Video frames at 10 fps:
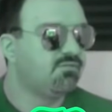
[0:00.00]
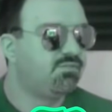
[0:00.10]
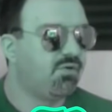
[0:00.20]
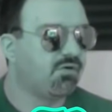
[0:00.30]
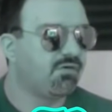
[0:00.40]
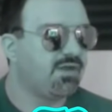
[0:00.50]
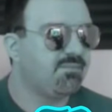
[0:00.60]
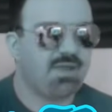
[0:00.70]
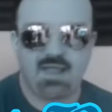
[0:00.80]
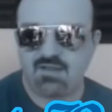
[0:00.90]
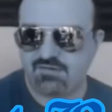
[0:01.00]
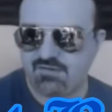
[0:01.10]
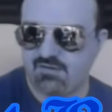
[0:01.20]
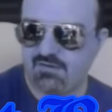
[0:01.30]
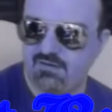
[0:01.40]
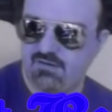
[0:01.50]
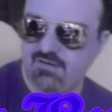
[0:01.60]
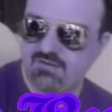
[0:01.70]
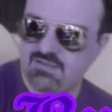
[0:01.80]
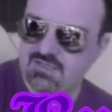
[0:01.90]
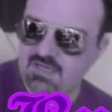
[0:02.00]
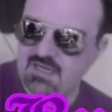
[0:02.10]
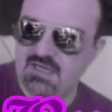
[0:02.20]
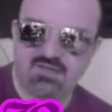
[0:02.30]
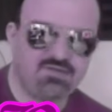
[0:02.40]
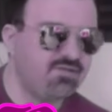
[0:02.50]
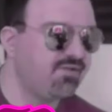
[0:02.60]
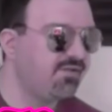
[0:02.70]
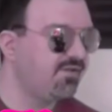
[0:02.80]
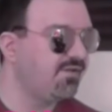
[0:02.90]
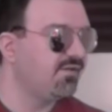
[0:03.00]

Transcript: You boring bastard. Jeez.